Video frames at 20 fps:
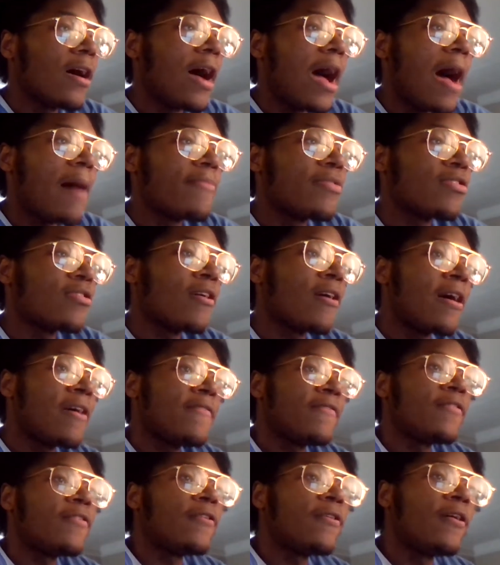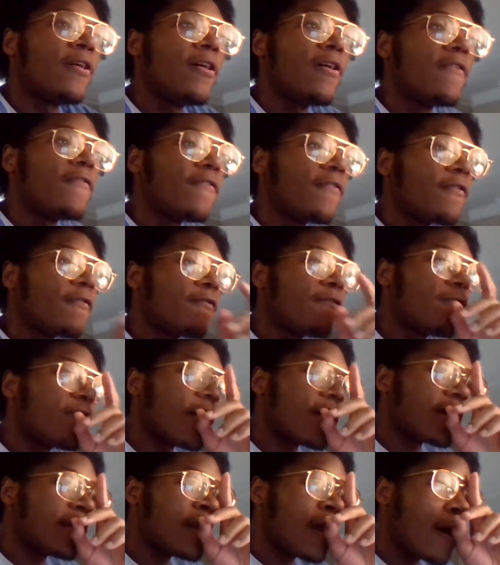I'm sorry for
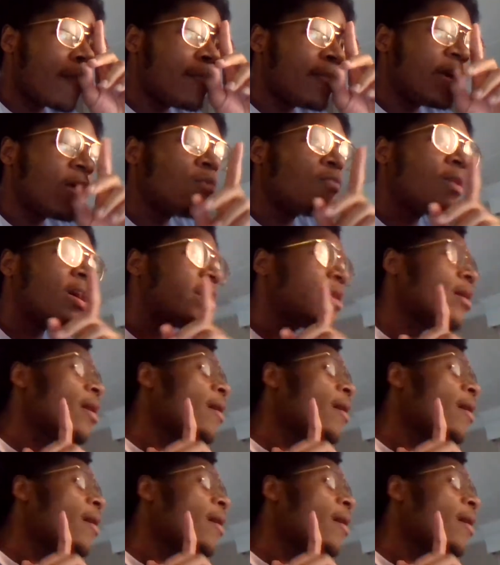fucking up midway.